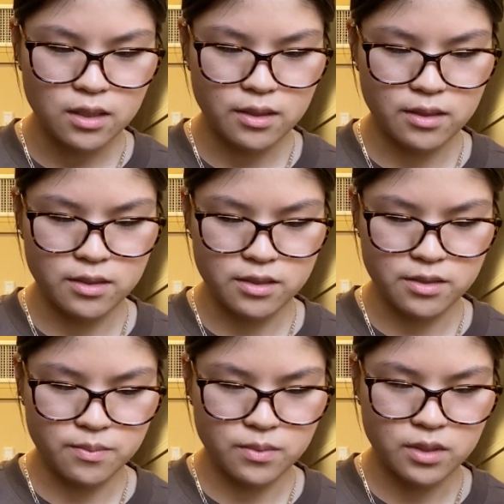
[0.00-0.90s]

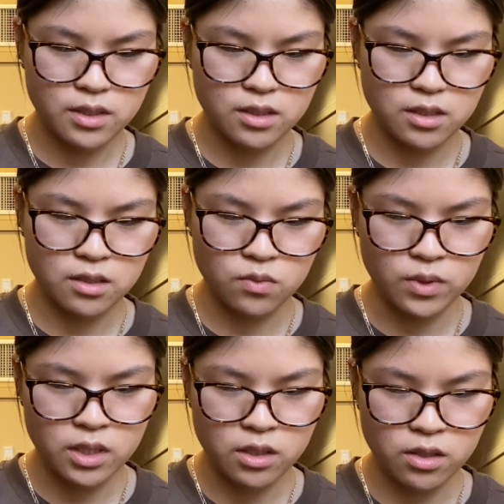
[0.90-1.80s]
Um, then we
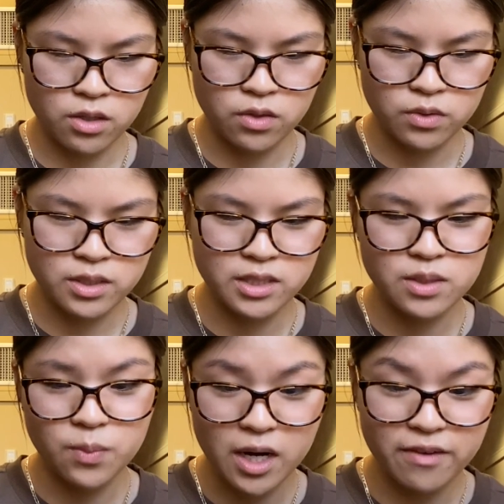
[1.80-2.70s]
can go to
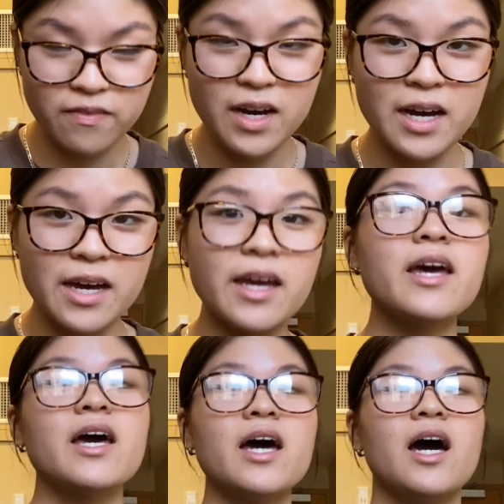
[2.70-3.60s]
Spotify.
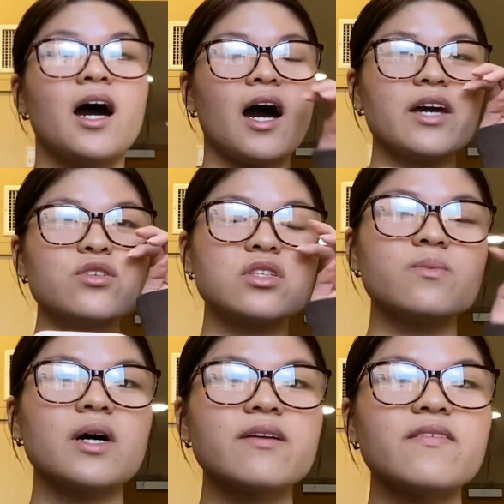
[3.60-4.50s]
I use
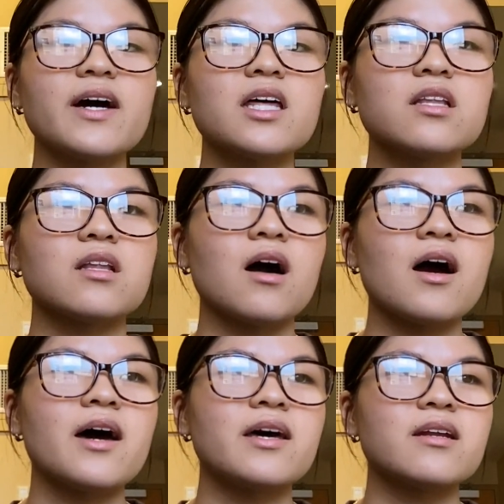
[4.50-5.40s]
Spotify a
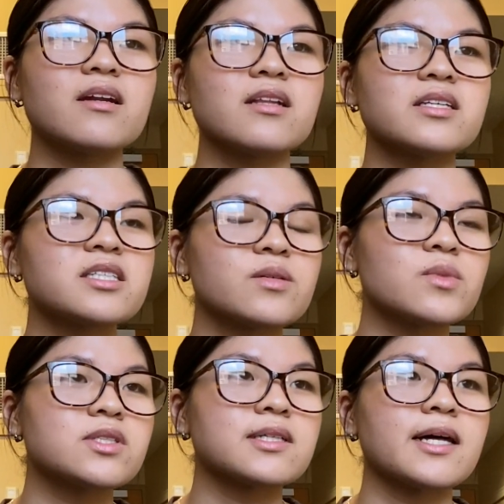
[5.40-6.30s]
lot. I listen to
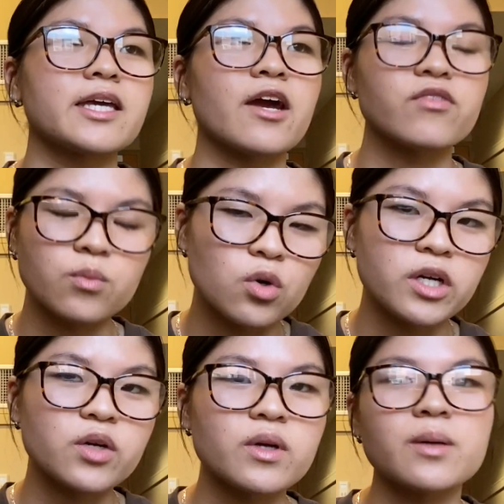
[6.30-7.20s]
music like every morning
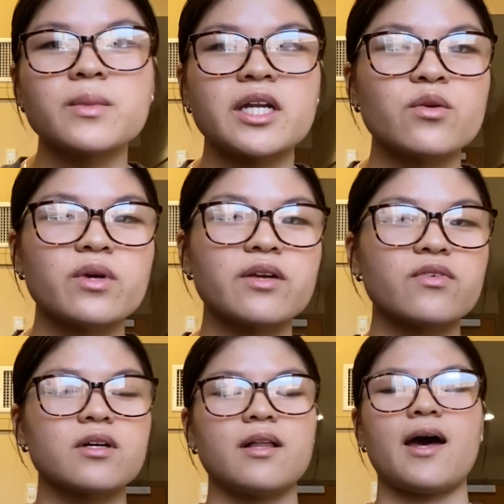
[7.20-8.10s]
when I'm getting ready for
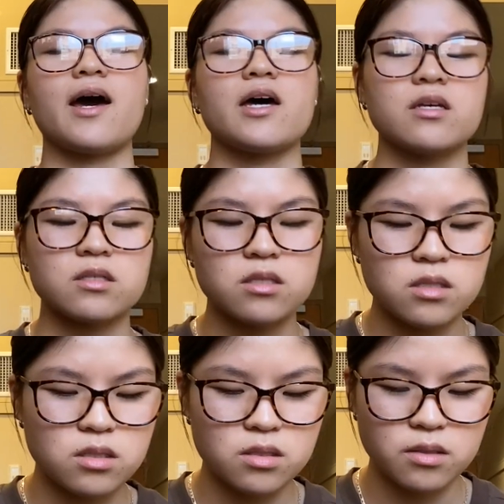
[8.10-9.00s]

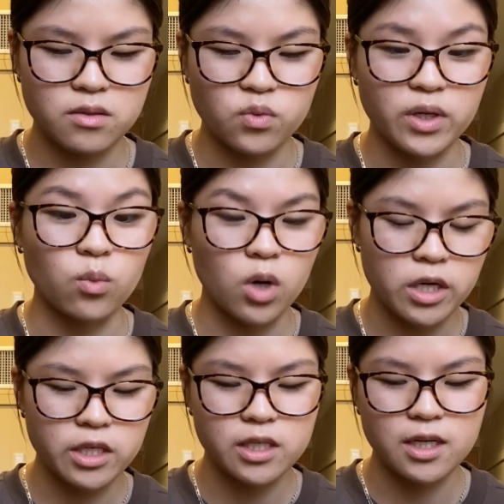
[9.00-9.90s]
class, when I'm
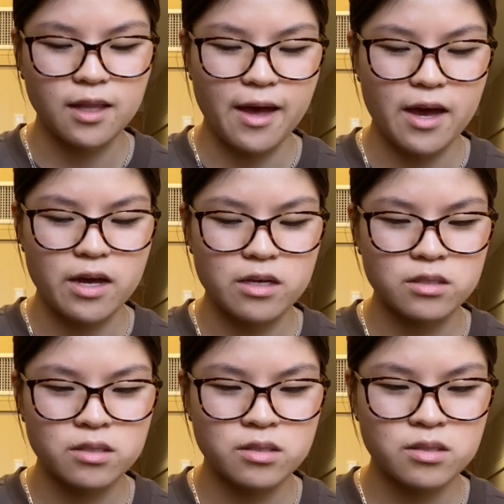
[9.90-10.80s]
walking to
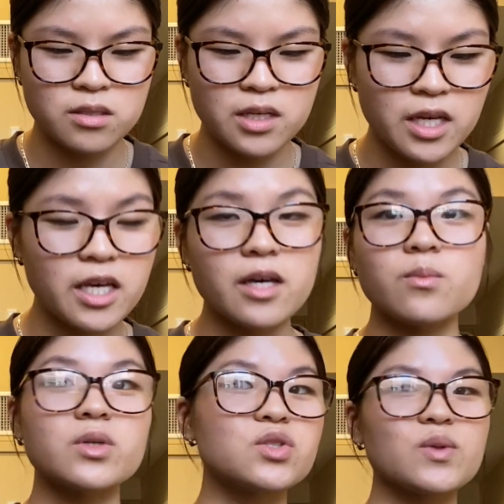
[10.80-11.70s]
class, in
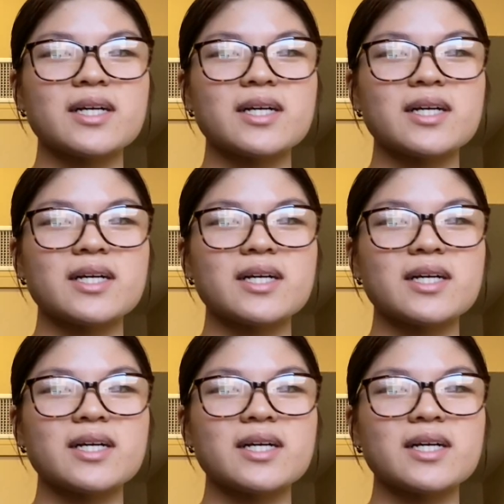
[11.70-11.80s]
between